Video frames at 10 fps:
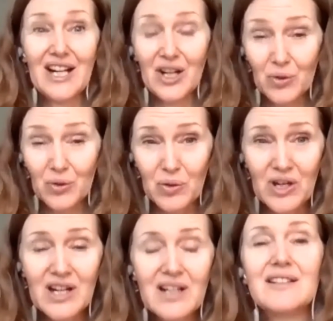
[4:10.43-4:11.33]

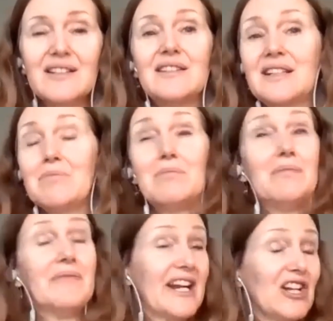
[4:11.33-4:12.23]
or
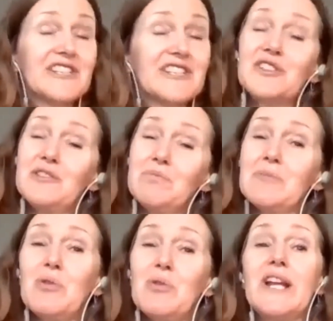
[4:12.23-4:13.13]
that also could be
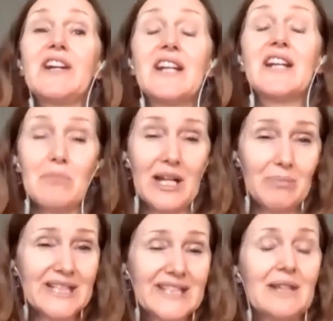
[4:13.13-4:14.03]
a pointer. It might
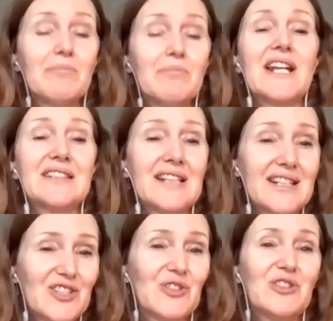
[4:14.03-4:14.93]
be something
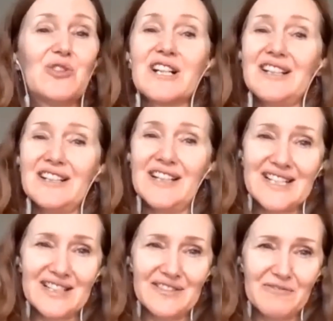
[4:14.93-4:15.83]
ancestral or
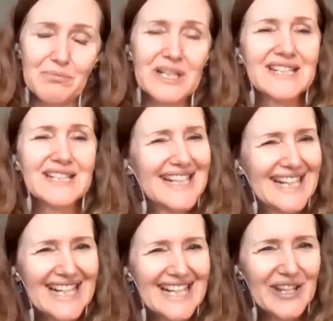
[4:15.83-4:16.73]
collective, because in
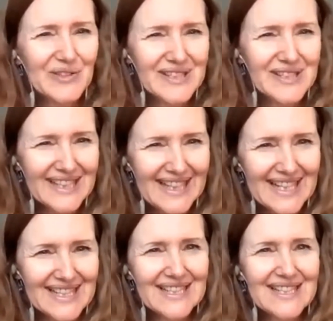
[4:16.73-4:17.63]
any of those
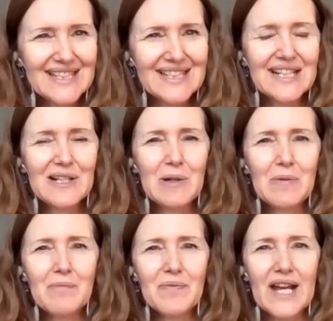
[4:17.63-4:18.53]
cases,
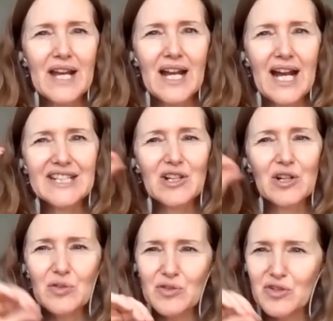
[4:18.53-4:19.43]
I
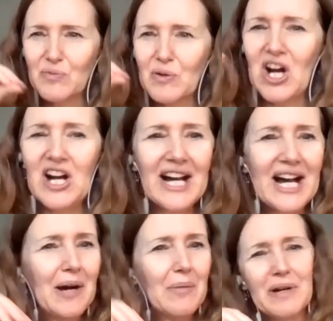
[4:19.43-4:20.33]
don't draw
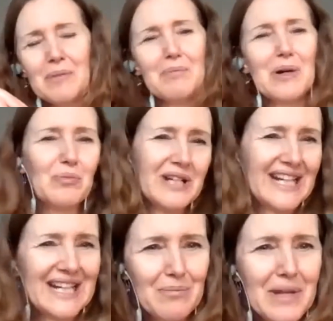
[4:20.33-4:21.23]
up a moment
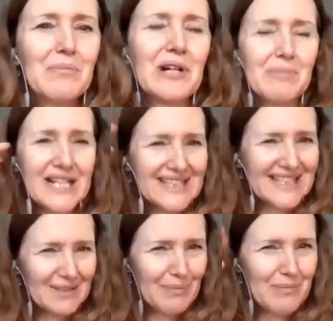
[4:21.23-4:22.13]
in memory, because
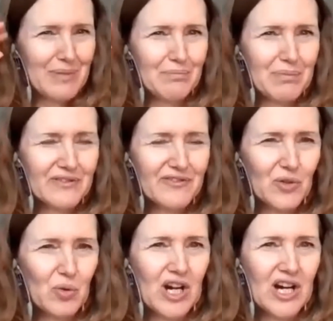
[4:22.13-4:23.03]
it's maybe
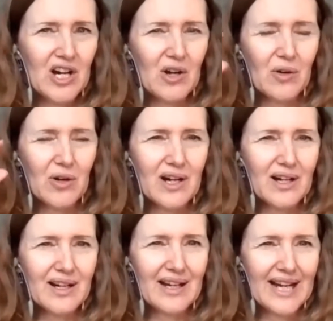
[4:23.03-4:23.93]
before
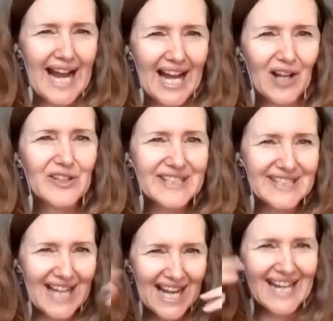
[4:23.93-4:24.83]
or
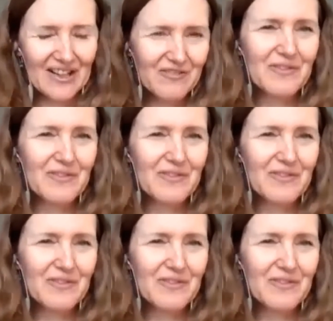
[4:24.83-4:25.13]
outside of